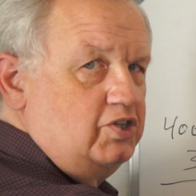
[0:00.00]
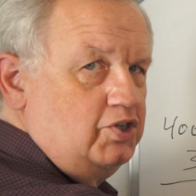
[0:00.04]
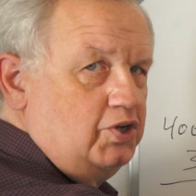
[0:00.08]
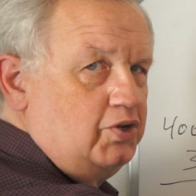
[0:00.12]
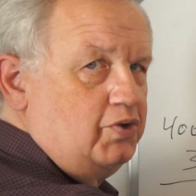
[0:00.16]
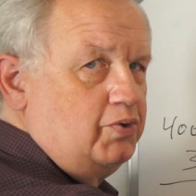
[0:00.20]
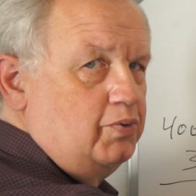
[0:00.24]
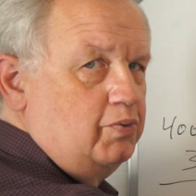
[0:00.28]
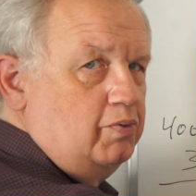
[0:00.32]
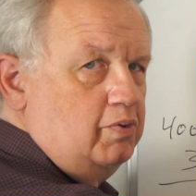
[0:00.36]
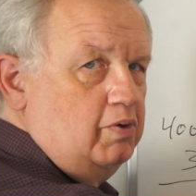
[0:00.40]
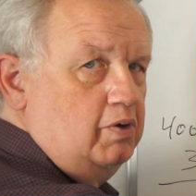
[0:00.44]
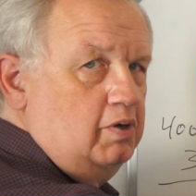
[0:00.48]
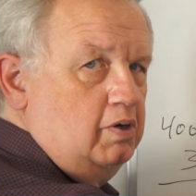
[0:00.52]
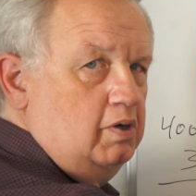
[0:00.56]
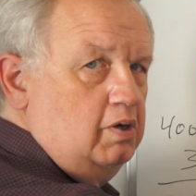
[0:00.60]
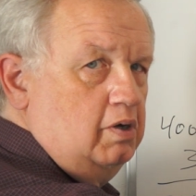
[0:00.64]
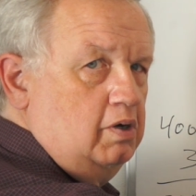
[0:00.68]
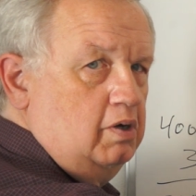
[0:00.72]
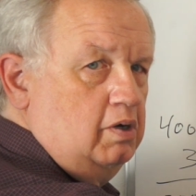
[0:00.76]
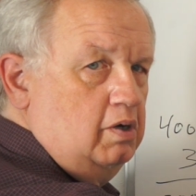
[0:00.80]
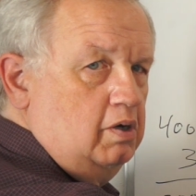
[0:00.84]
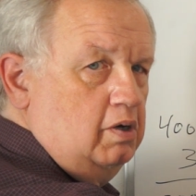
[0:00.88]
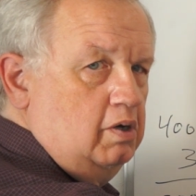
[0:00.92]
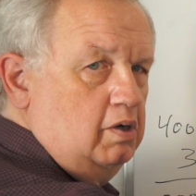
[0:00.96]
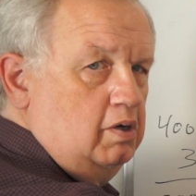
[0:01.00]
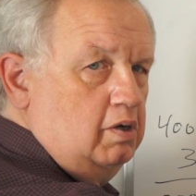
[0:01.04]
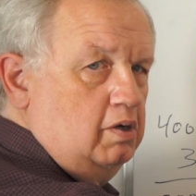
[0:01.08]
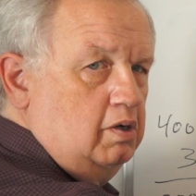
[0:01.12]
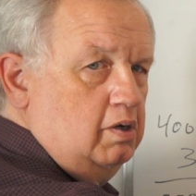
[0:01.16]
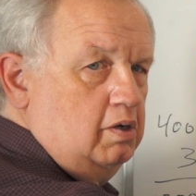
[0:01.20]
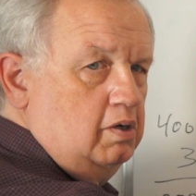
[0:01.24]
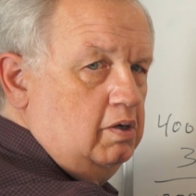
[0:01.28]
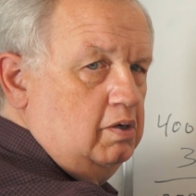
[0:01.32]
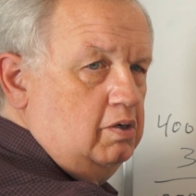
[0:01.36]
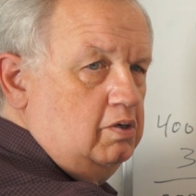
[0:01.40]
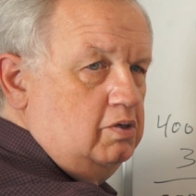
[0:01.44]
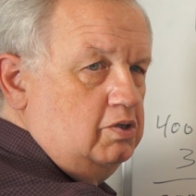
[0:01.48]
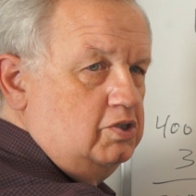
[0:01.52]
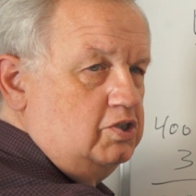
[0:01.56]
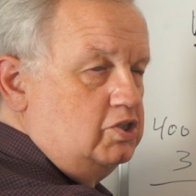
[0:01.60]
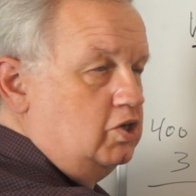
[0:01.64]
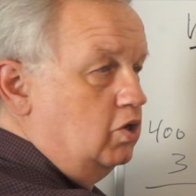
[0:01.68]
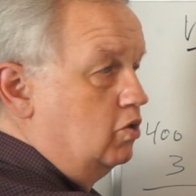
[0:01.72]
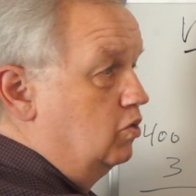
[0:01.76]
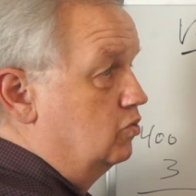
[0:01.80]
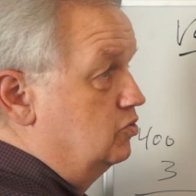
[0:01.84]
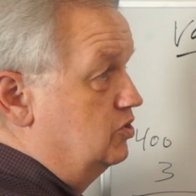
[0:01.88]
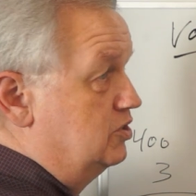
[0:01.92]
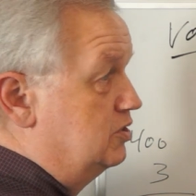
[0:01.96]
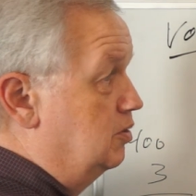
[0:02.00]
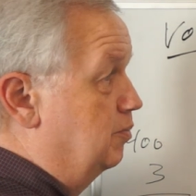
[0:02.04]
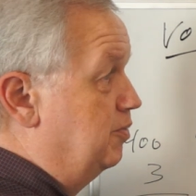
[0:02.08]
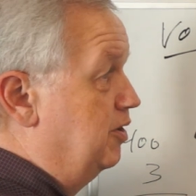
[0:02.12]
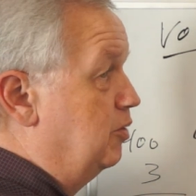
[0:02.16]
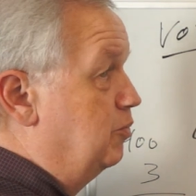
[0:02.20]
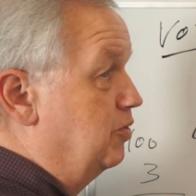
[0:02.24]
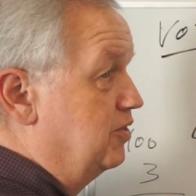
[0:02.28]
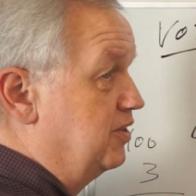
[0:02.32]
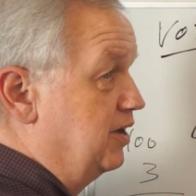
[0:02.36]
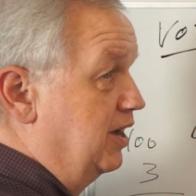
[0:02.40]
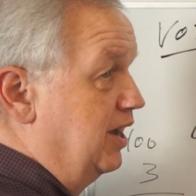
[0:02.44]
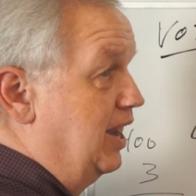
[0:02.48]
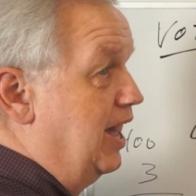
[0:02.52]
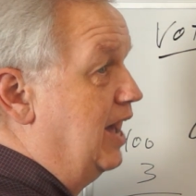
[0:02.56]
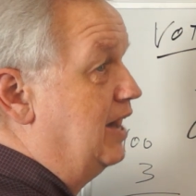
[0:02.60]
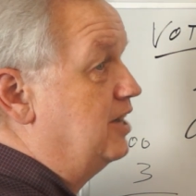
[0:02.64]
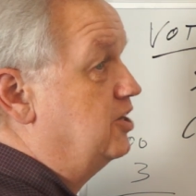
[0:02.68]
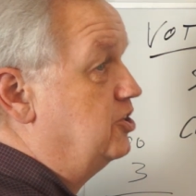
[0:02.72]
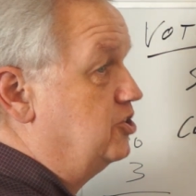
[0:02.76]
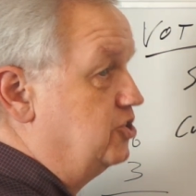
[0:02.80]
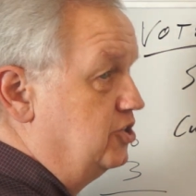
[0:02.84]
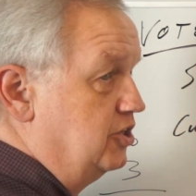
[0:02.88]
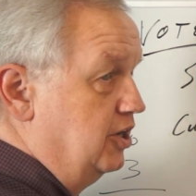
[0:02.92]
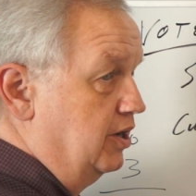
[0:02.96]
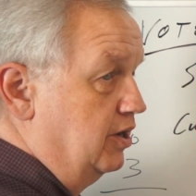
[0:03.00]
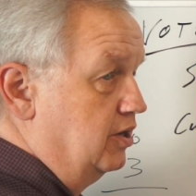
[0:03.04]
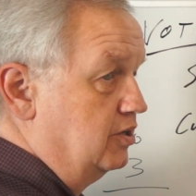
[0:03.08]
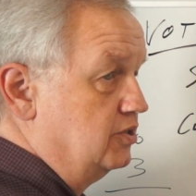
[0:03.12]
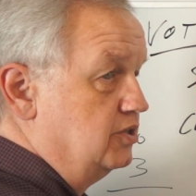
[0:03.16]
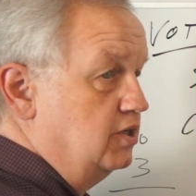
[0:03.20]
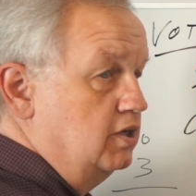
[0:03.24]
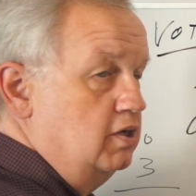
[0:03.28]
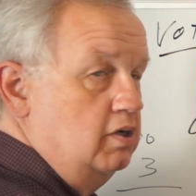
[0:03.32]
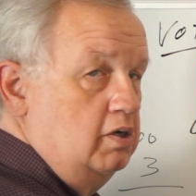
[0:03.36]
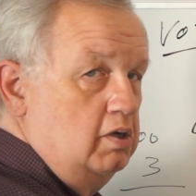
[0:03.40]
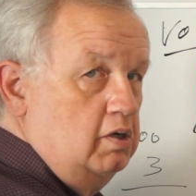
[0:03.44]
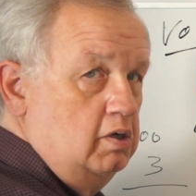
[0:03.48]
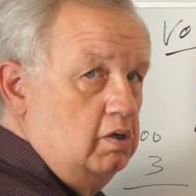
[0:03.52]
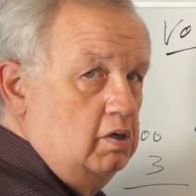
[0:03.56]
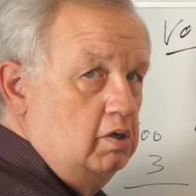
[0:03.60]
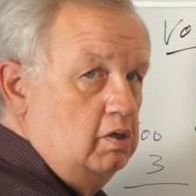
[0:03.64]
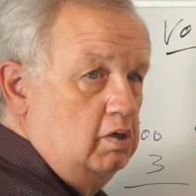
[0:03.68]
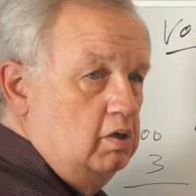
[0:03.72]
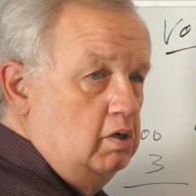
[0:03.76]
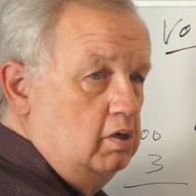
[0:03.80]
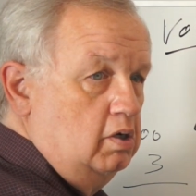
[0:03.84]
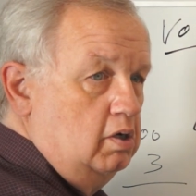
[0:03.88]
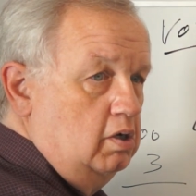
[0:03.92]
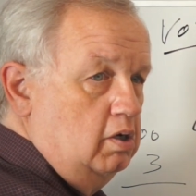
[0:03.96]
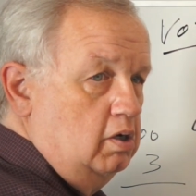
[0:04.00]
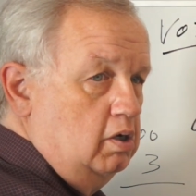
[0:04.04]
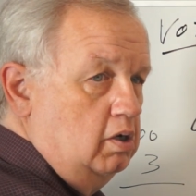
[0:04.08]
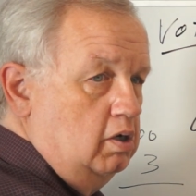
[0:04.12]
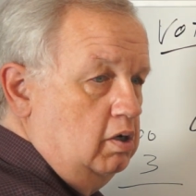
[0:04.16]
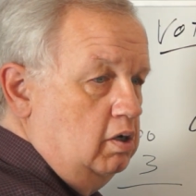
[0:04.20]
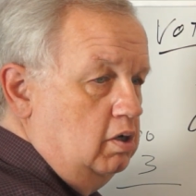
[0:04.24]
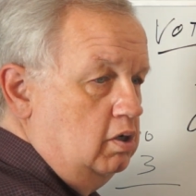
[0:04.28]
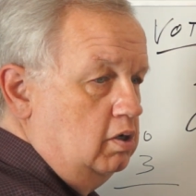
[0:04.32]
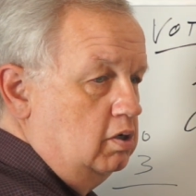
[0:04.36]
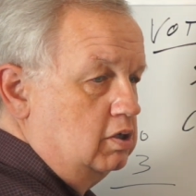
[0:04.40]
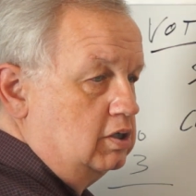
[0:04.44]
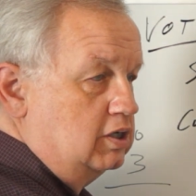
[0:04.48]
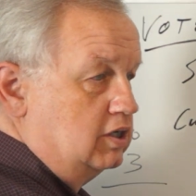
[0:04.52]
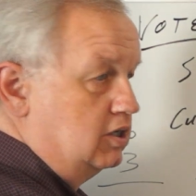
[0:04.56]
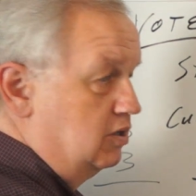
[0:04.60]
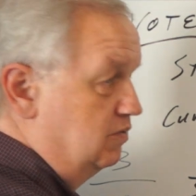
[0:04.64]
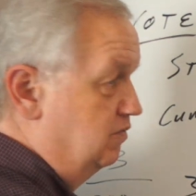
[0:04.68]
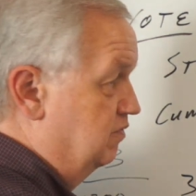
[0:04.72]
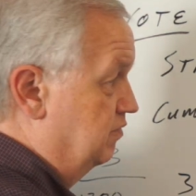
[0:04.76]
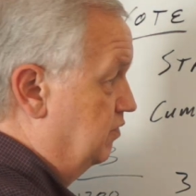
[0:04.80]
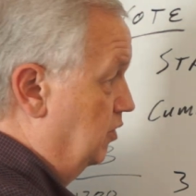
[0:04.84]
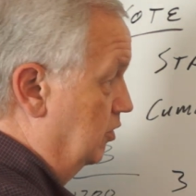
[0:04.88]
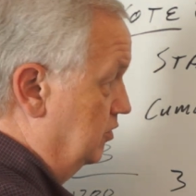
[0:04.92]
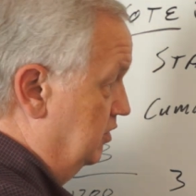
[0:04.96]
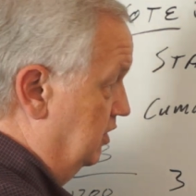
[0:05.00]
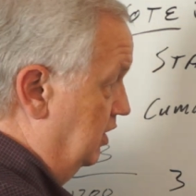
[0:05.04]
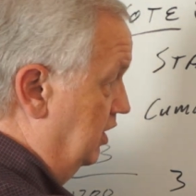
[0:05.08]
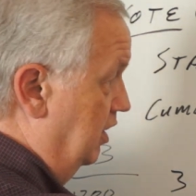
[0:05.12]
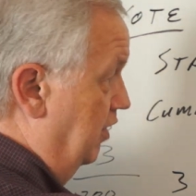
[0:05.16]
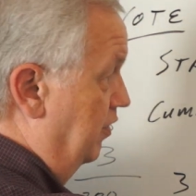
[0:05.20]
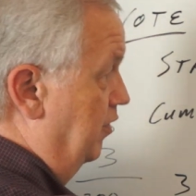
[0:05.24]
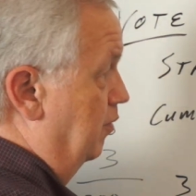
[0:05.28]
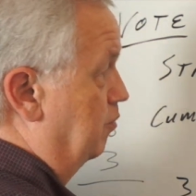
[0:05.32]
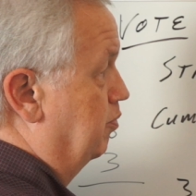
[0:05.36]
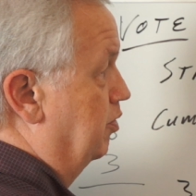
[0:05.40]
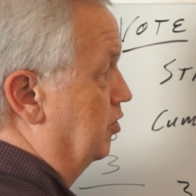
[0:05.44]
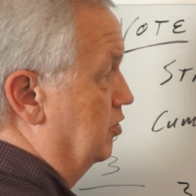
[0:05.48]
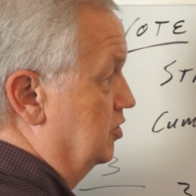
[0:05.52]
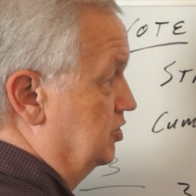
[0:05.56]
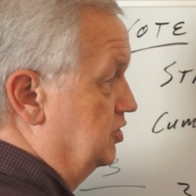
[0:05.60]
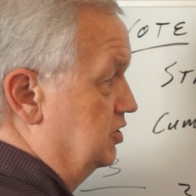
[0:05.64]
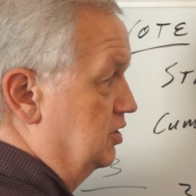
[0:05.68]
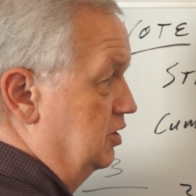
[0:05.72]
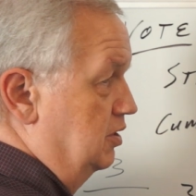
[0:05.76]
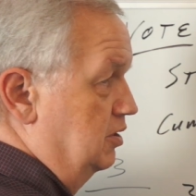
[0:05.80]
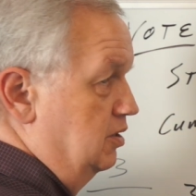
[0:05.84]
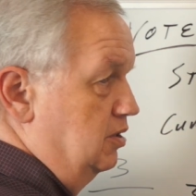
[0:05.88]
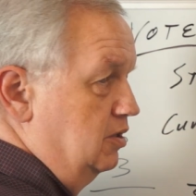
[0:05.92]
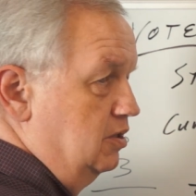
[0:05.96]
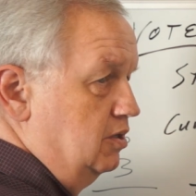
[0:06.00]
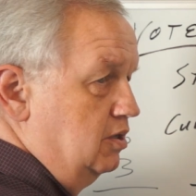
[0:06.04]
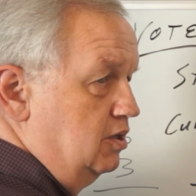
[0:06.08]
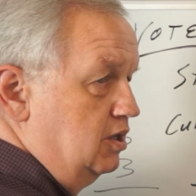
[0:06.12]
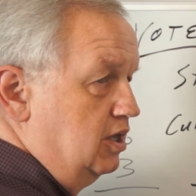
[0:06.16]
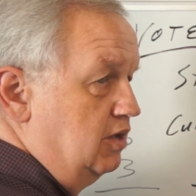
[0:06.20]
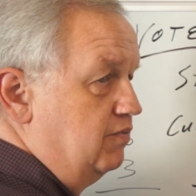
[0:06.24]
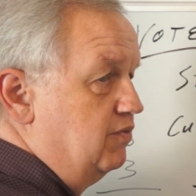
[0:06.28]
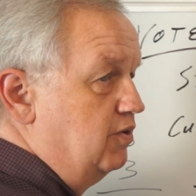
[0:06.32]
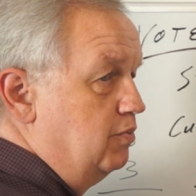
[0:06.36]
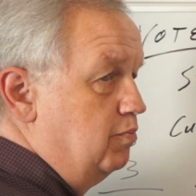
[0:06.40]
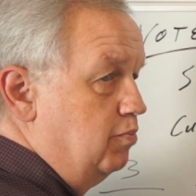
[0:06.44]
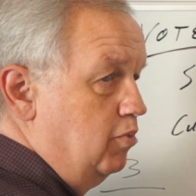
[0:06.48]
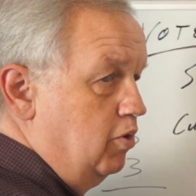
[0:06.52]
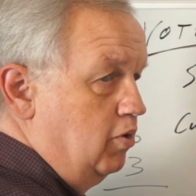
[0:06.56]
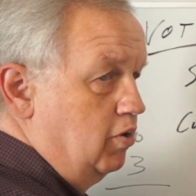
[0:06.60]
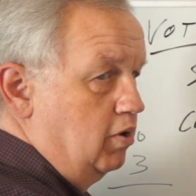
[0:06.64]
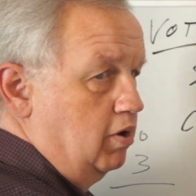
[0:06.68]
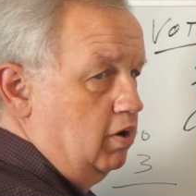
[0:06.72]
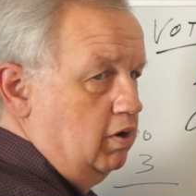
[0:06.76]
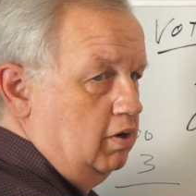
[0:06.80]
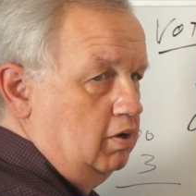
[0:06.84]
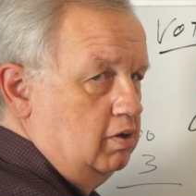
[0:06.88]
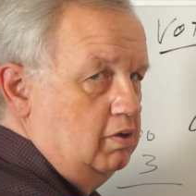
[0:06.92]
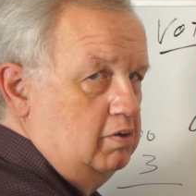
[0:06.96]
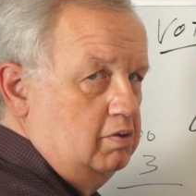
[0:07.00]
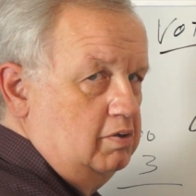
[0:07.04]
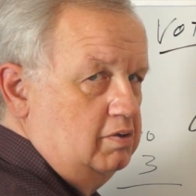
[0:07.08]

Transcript: too. So somebody with a lot of shares can vote the other person even more.